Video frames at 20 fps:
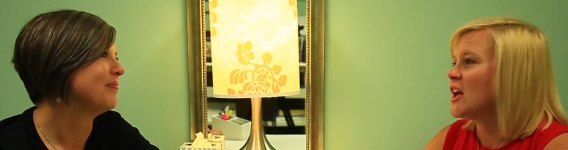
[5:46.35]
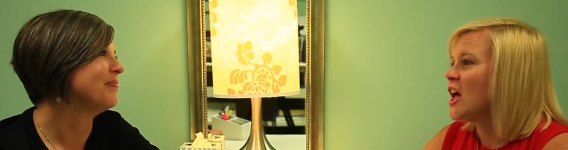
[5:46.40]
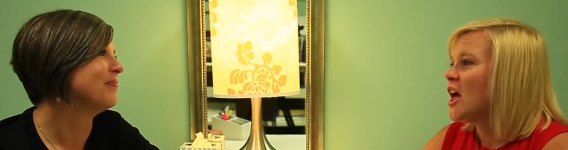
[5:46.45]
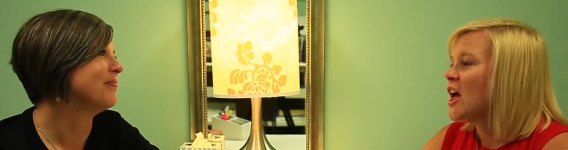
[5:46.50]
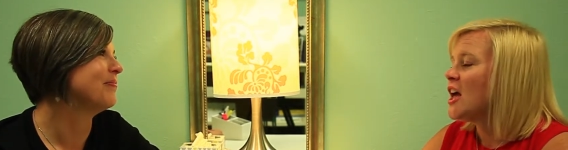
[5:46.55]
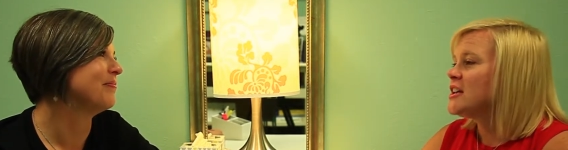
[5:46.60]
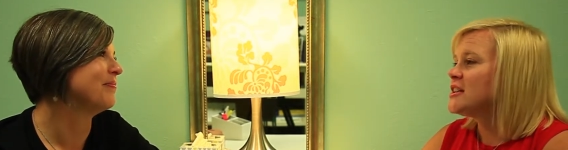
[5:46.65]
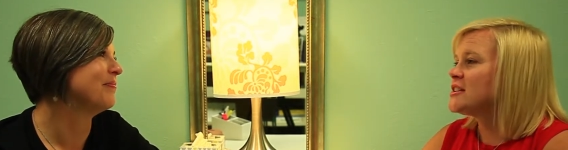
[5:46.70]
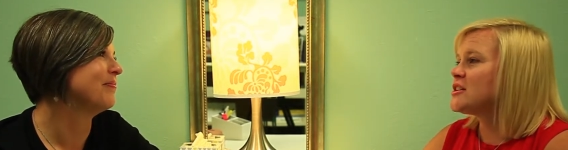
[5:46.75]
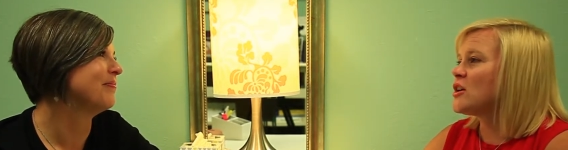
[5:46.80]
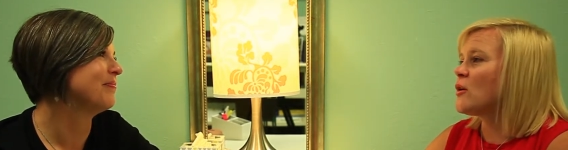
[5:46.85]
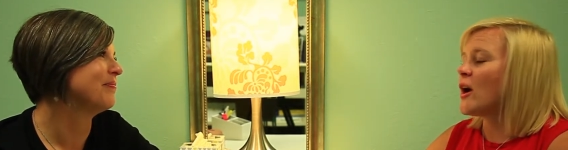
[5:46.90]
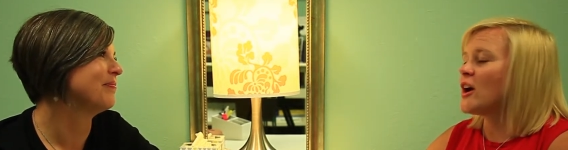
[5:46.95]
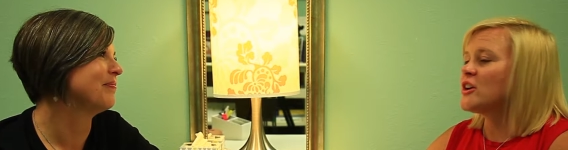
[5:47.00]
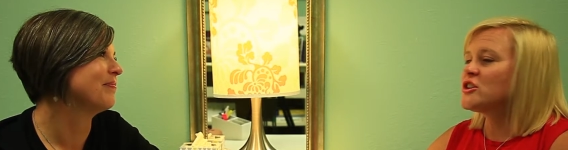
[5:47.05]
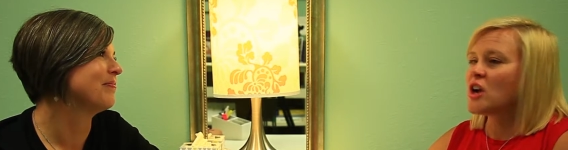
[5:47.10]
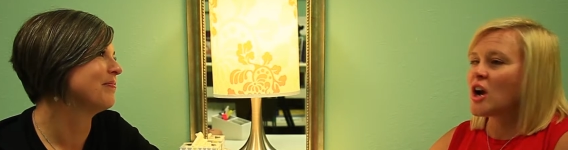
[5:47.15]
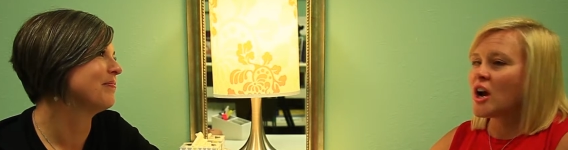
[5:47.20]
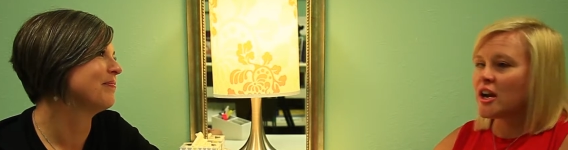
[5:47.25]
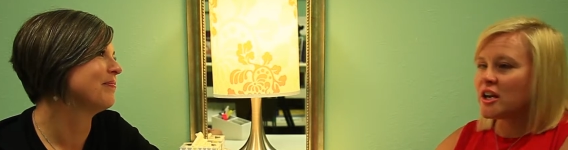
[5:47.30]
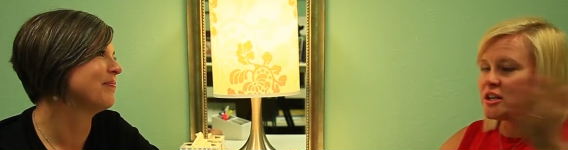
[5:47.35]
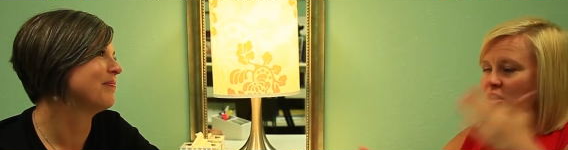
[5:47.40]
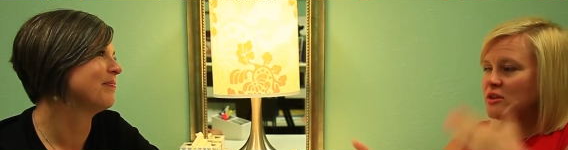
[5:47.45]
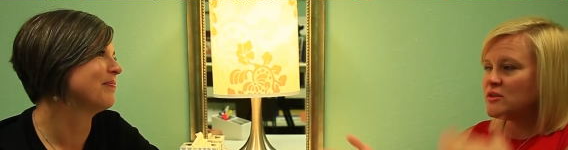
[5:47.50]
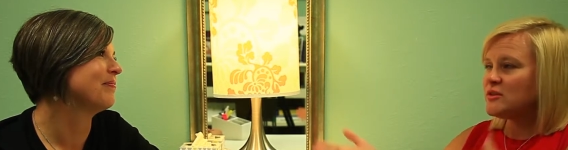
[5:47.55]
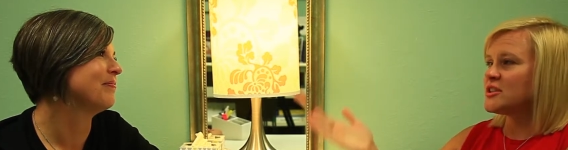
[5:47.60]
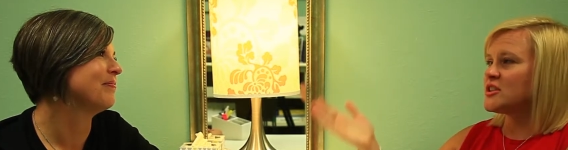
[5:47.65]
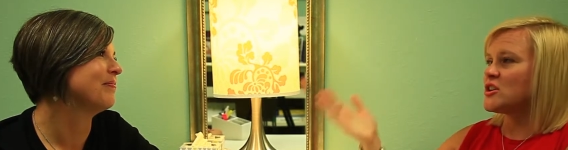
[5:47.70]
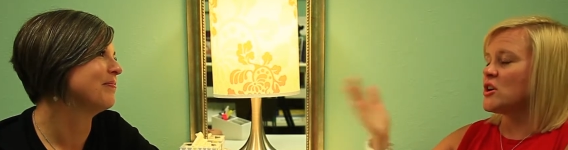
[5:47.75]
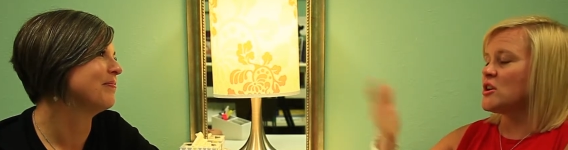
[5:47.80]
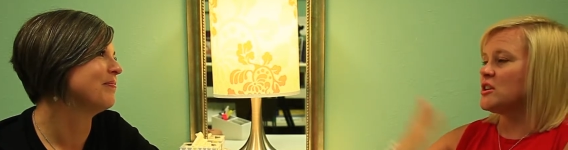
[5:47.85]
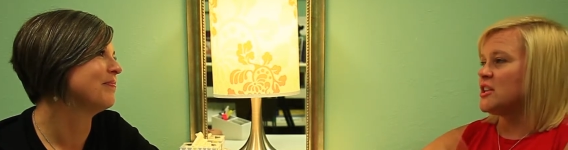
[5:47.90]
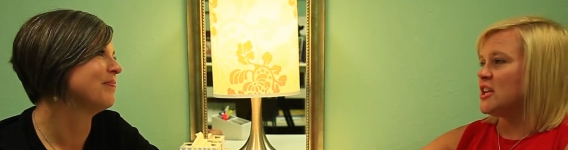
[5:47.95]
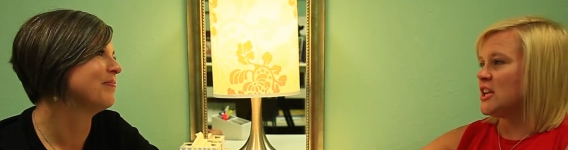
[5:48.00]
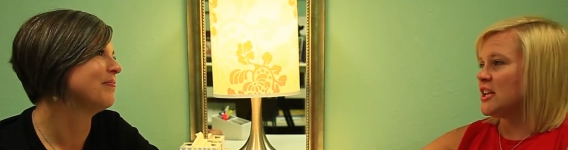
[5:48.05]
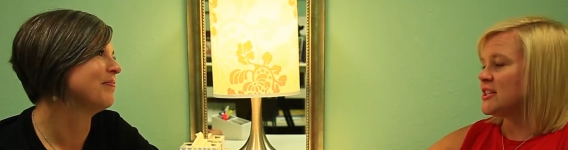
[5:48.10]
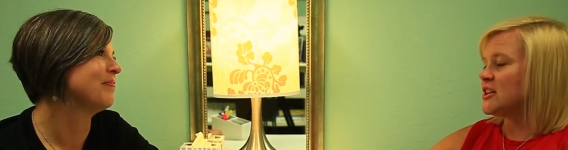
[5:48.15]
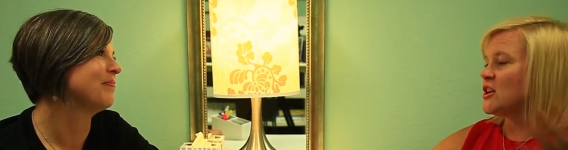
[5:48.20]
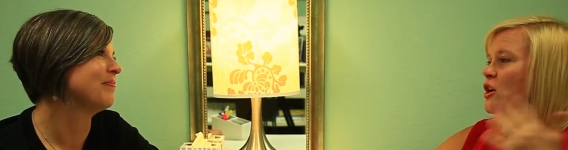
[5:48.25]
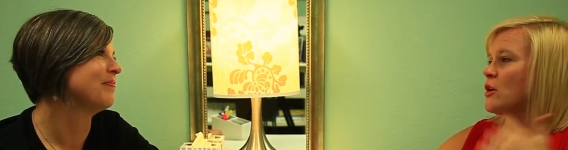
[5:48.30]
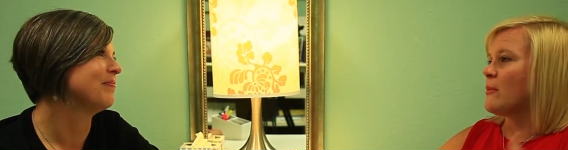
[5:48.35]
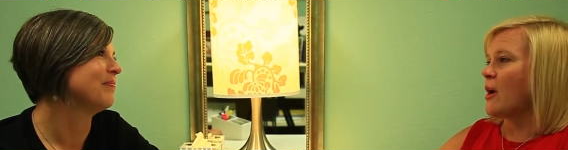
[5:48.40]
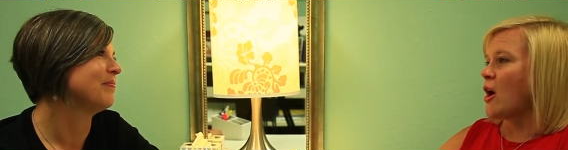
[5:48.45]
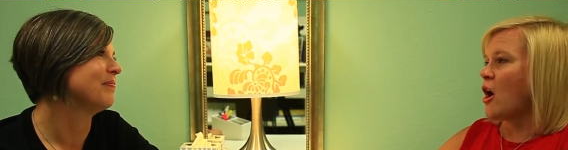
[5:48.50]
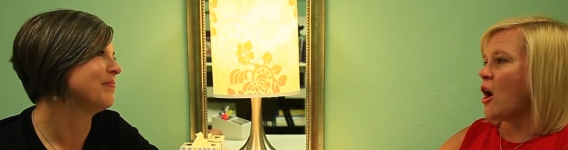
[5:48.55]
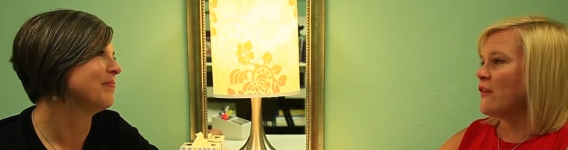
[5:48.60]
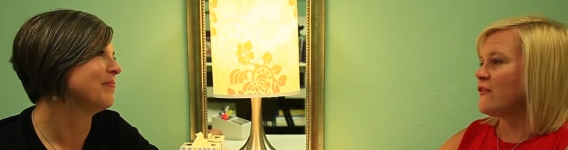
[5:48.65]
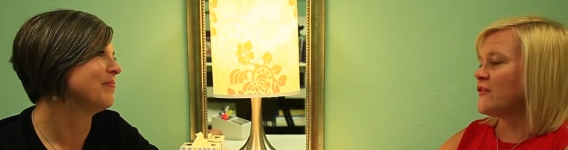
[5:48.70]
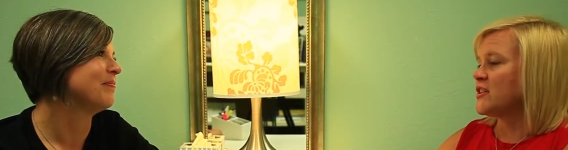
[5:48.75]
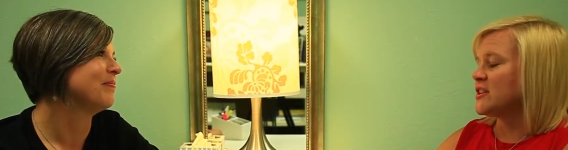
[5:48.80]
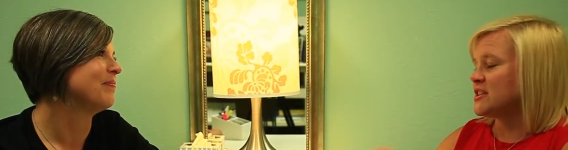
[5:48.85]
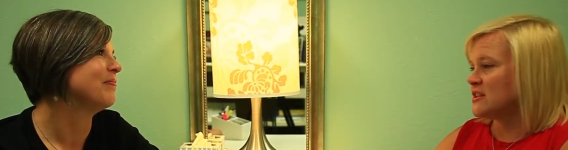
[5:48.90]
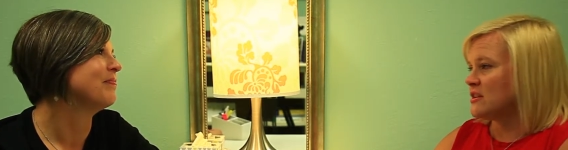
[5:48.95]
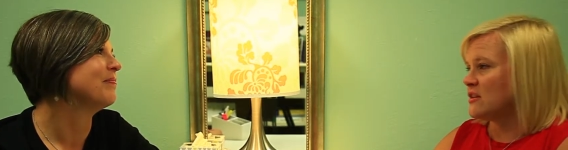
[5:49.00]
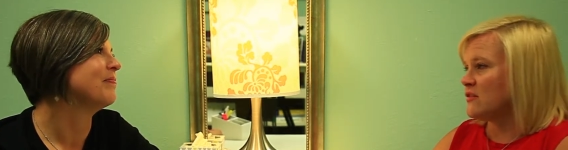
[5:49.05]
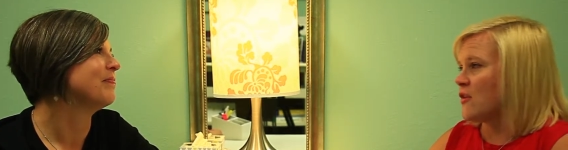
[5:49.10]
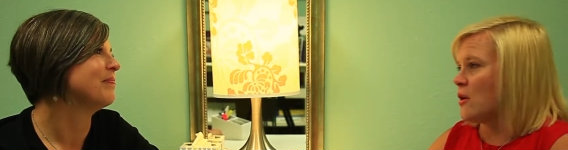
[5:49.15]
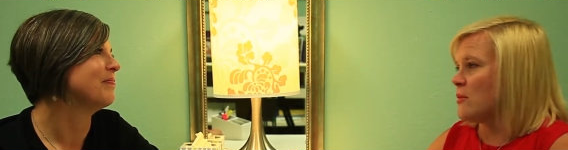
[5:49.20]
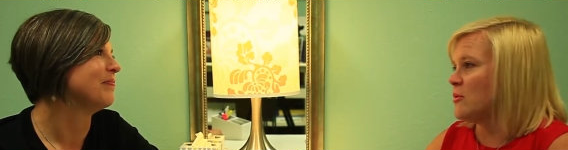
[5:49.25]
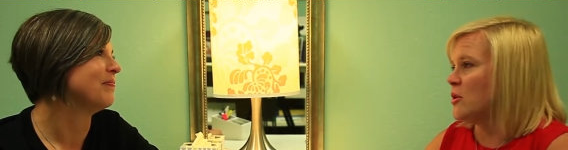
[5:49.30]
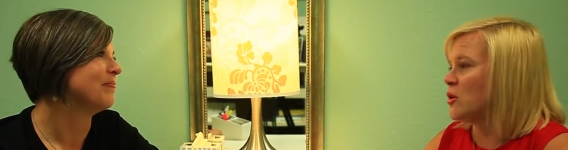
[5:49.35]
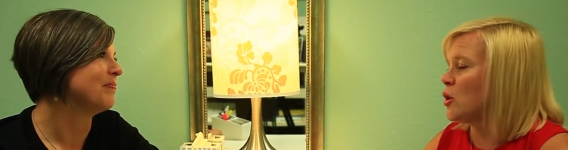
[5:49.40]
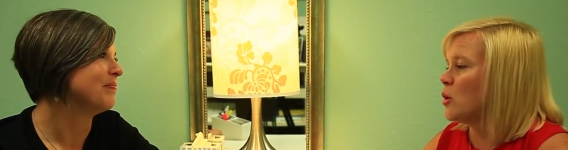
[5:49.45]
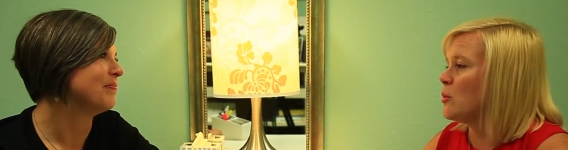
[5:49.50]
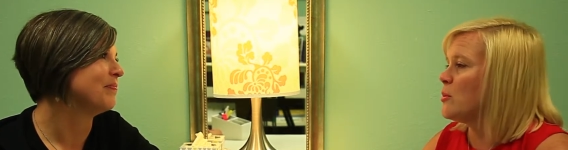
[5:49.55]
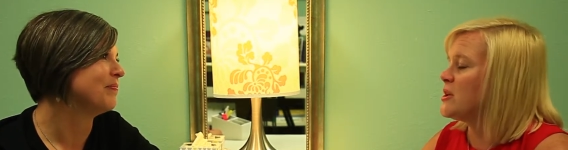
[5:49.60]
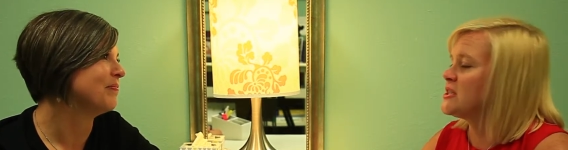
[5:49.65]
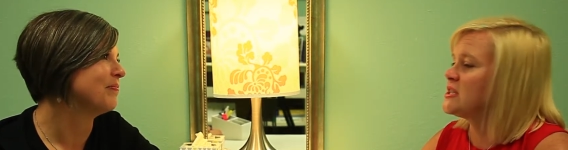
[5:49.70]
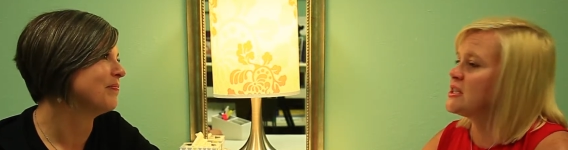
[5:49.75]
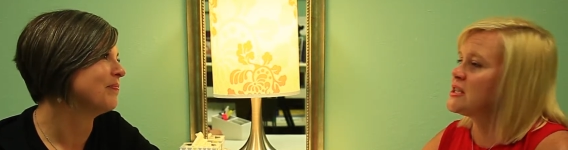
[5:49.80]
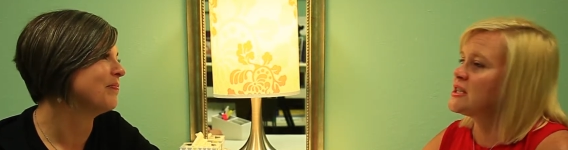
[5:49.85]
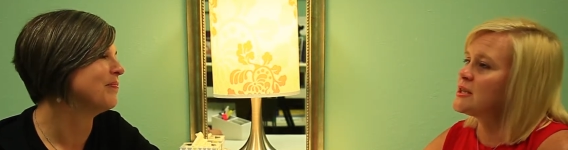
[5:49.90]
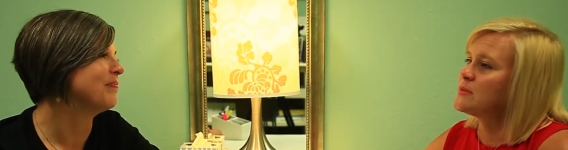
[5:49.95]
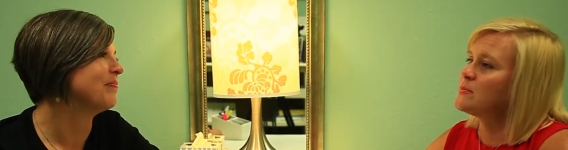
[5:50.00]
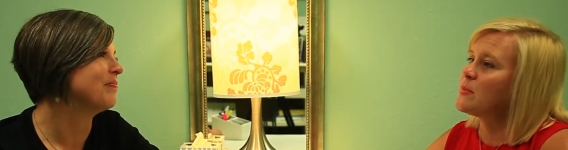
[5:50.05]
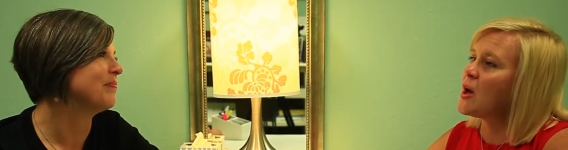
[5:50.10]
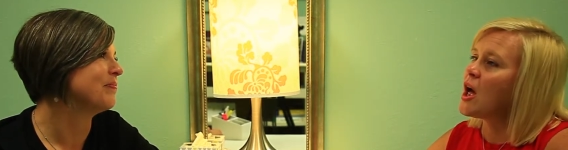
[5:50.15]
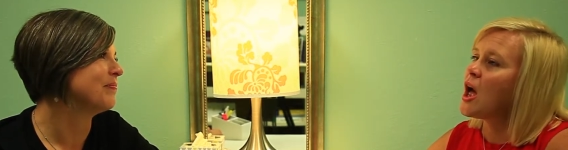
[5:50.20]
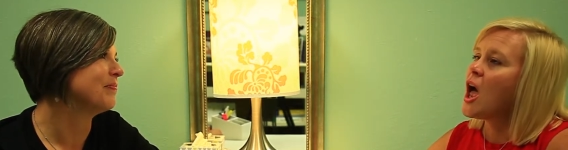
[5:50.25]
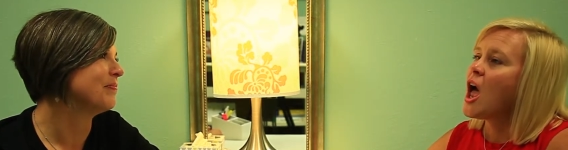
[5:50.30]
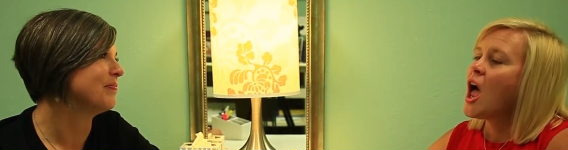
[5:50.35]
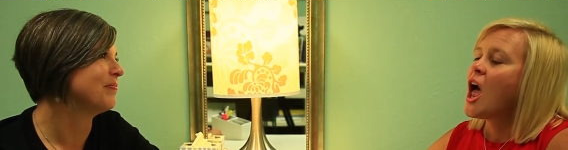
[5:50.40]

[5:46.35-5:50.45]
Speaker 1: Mm -hmm. So I try and use certain things here in my office from local businesses, but